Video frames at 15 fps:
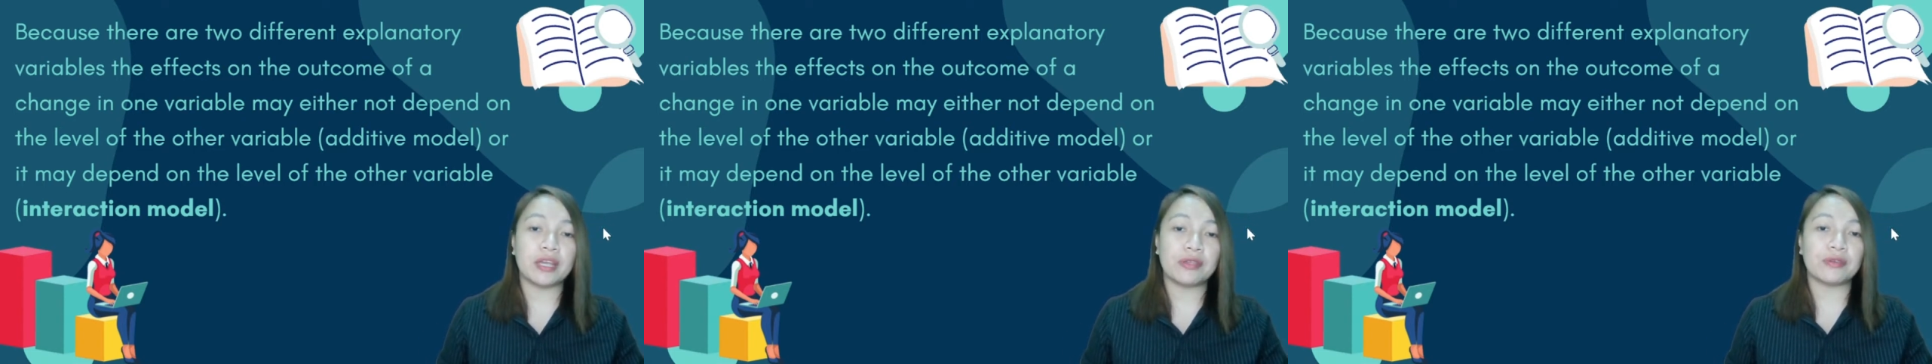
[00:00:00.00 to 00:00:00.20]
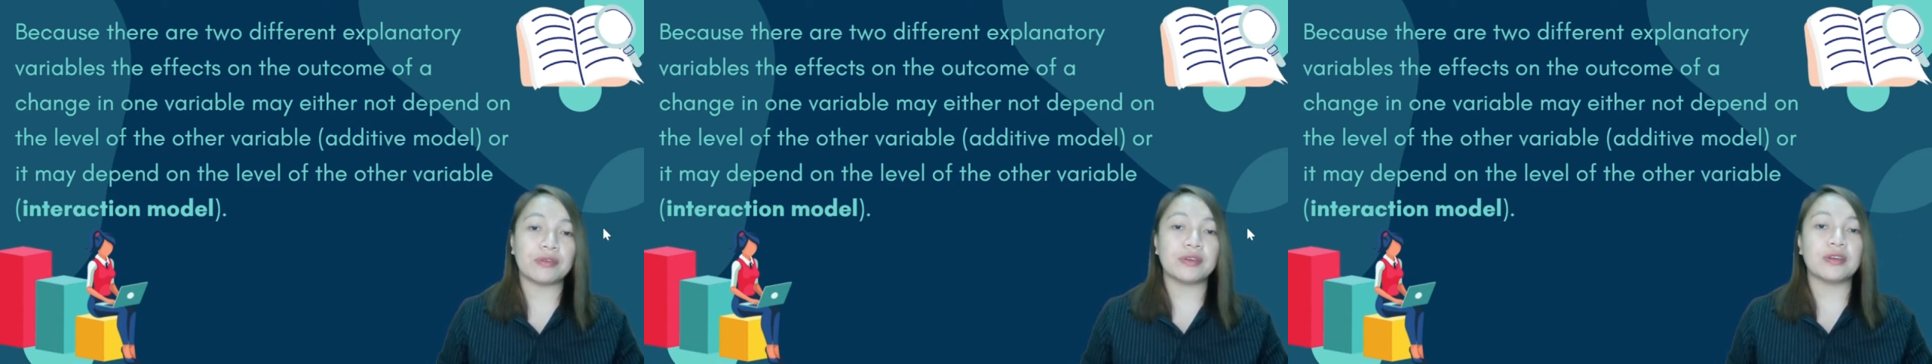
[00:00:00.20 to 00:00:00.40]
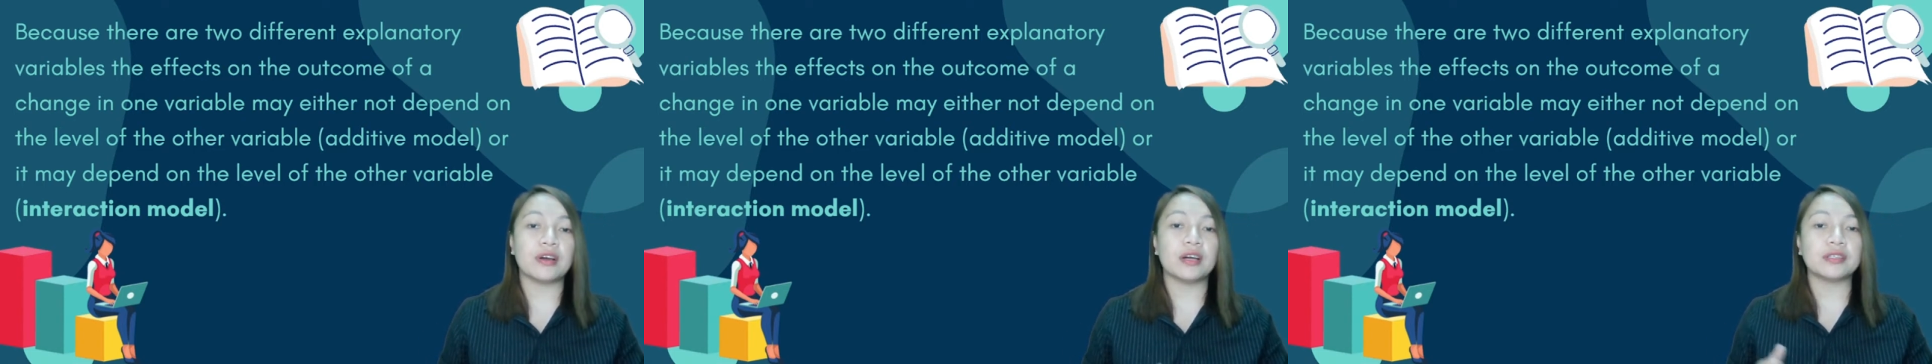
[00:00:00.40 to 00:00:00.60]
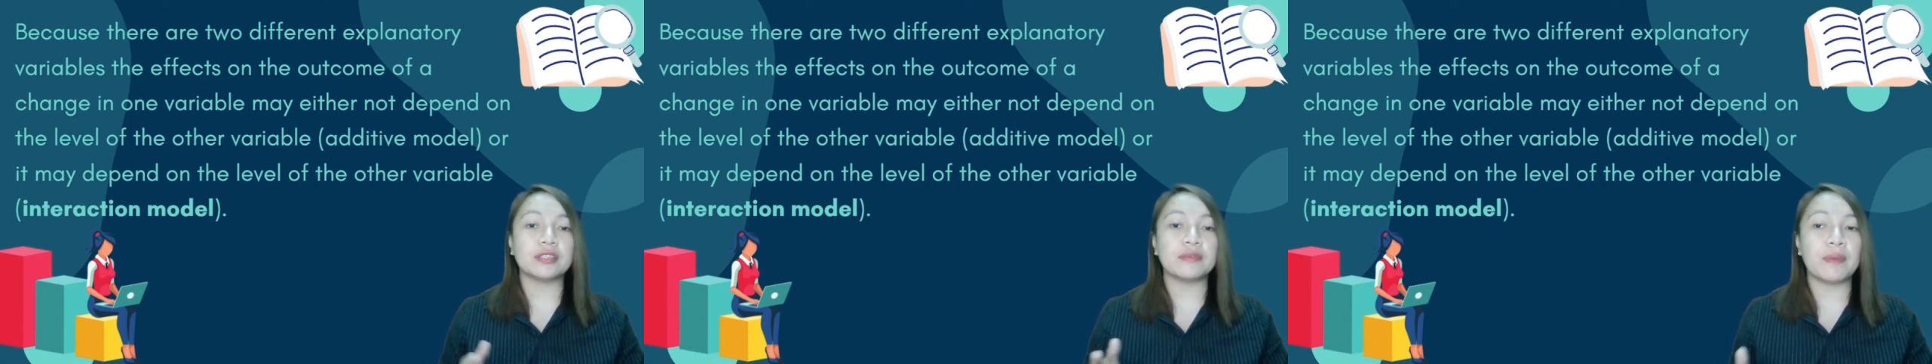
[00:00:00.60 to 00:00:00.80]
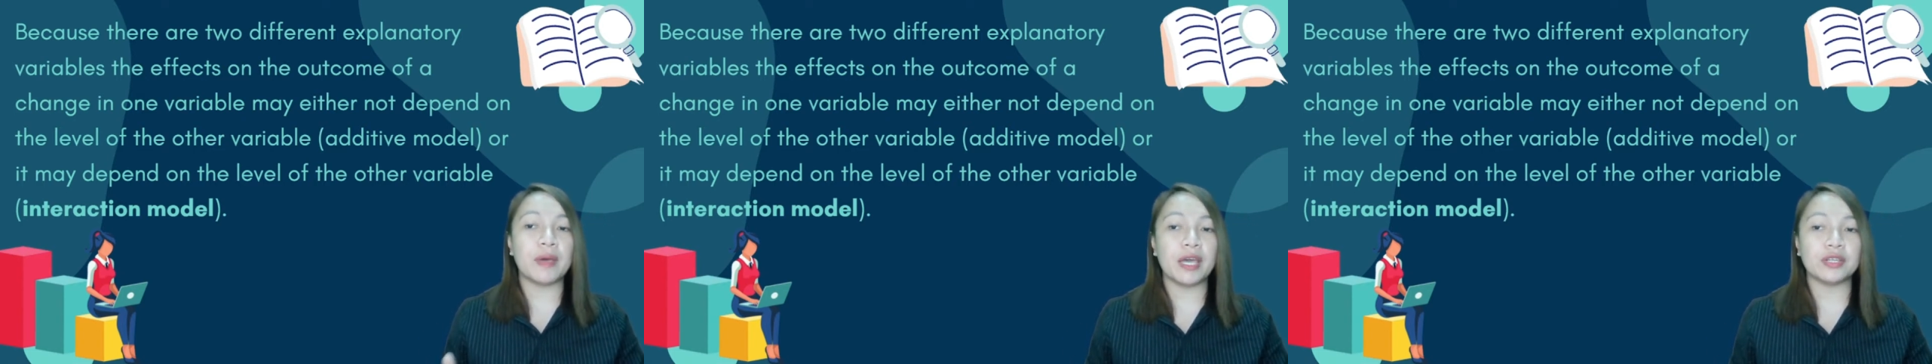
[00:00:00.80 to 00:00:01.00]
either not
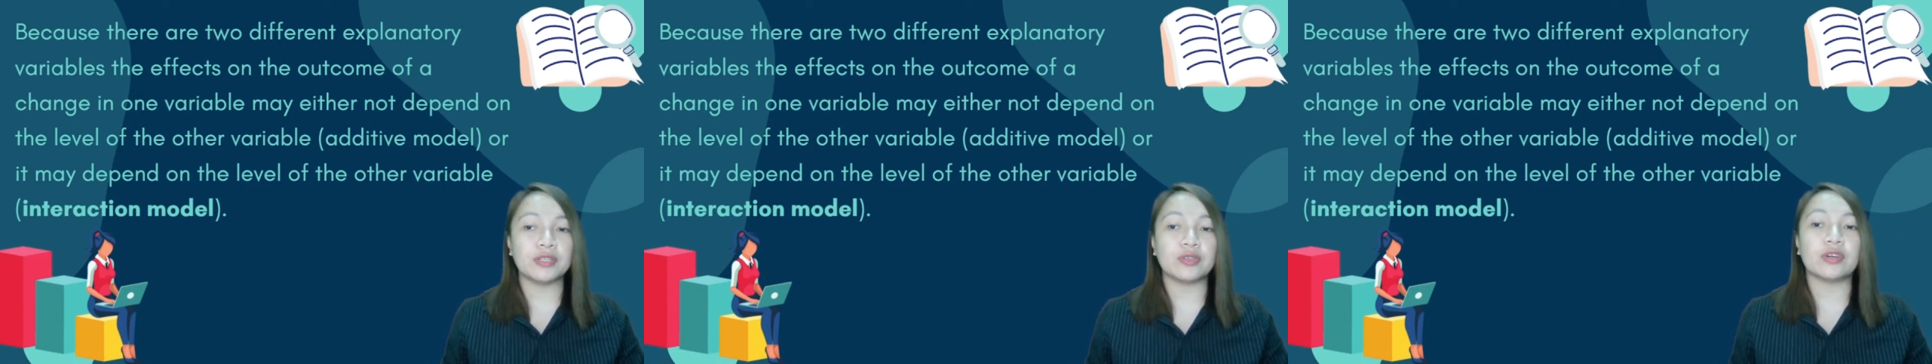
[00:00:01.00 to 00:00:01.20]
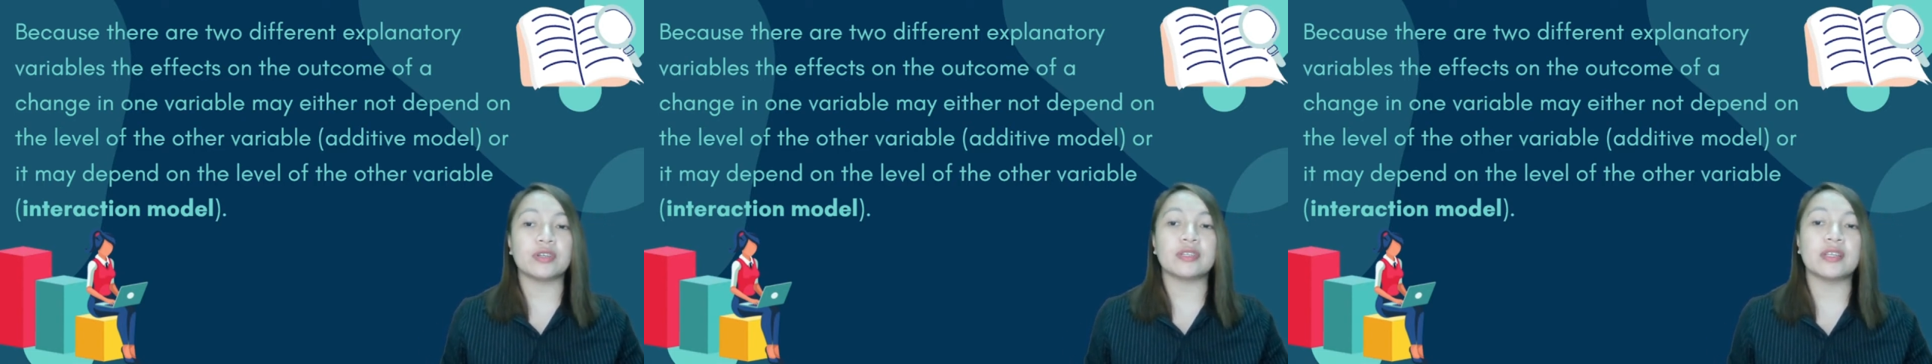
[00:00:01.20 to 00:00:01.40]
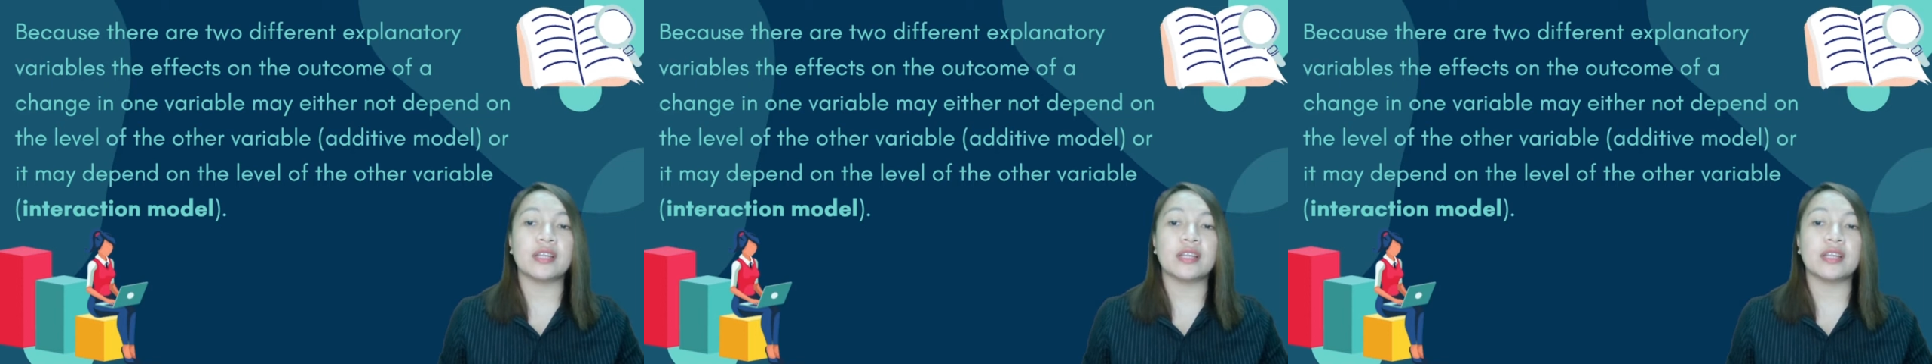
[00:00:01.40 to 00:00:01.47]
depend on